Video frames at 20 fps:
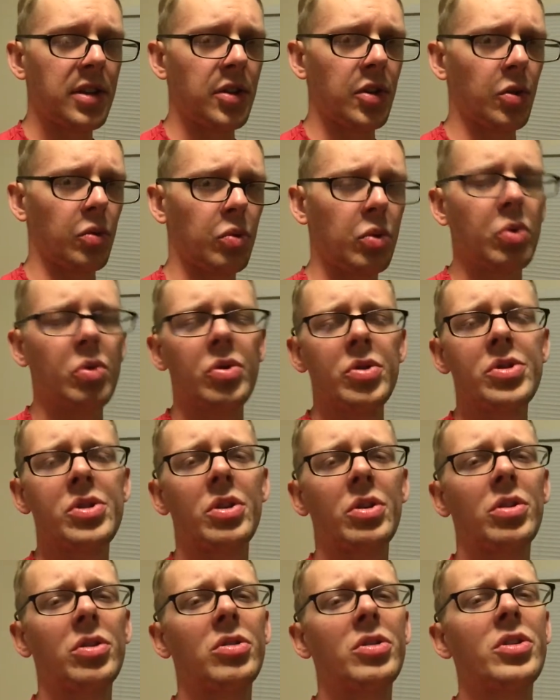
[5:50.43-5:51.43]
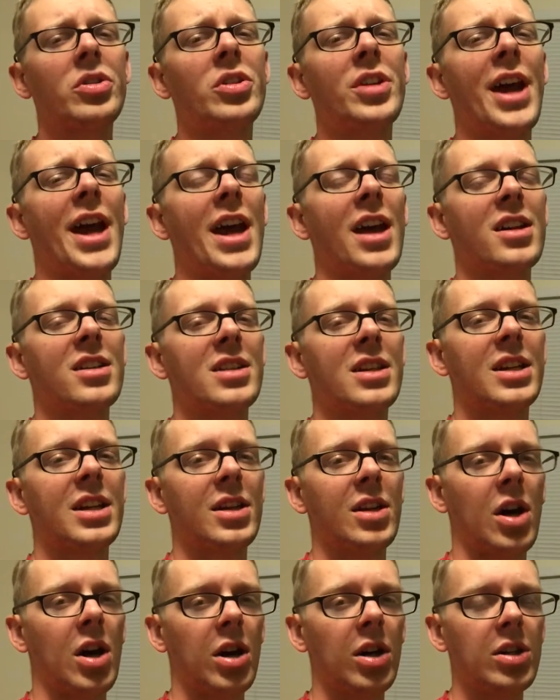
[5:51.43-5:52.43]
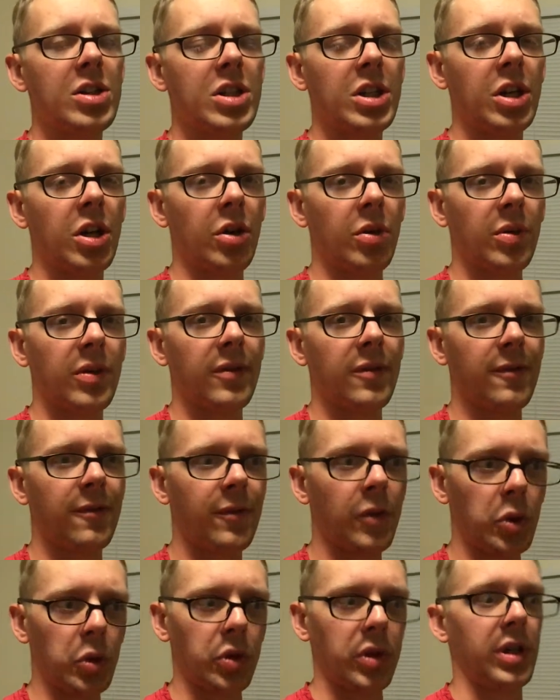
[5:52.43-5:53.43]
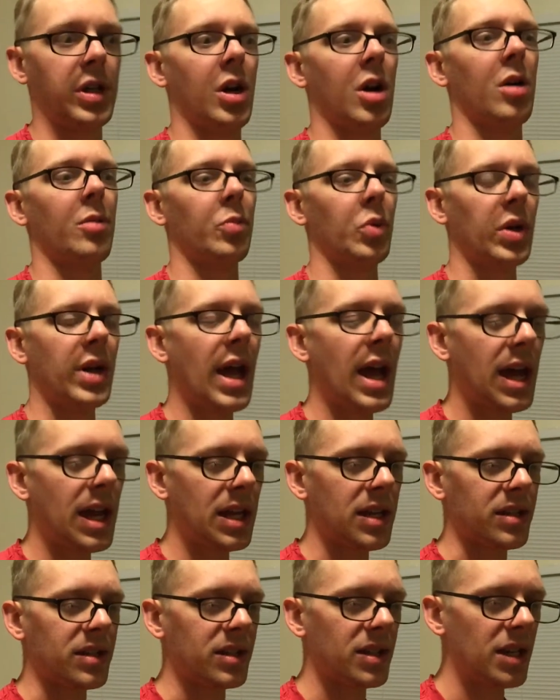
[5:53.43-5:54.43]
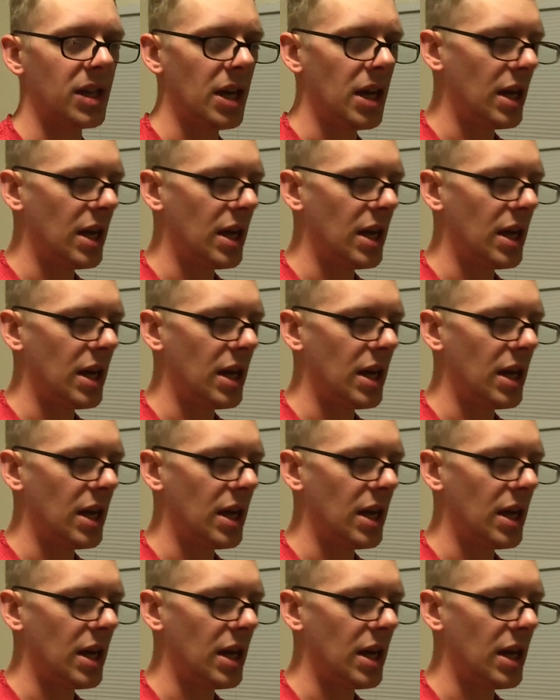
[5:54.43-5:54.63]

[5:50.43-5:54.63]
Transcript: the rules are a little hectic and hard to go and fully comprehend.